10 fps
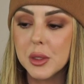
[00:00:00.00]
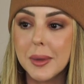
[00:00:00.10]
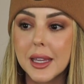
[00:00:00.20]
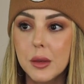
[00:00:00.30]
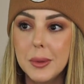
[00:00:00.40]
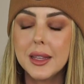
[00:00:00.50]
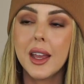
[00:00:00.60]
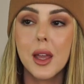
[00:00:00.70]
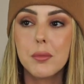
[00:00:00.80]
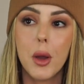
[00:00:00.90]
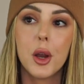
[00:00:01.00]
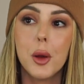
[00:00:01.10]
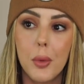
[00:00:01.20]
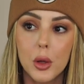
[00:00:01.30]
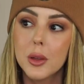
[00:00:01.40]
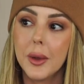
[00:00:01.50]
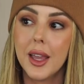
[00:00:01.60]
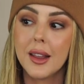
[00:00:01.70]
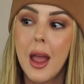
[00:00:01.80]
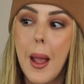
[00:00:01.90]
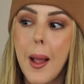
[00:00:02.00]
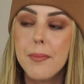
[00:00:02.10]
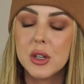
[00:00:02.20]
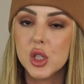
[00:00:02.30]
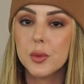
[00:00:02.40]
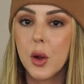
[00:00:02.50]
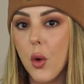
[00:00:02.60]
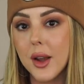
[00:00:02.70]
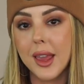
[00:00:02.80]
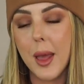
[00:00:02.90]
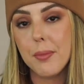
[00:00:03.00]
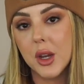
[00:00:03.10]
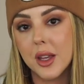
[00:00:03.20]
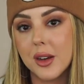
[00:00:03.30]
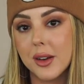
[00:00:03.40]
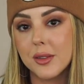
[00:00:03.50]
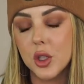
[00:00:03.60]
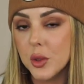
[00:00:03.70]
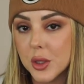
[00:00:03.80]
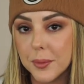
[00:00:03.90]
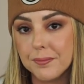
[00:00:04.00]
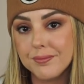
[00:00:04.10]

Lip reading: So I'm like, it'd be like I'm Marco Poloing, but just recording it and putting it on YouTube.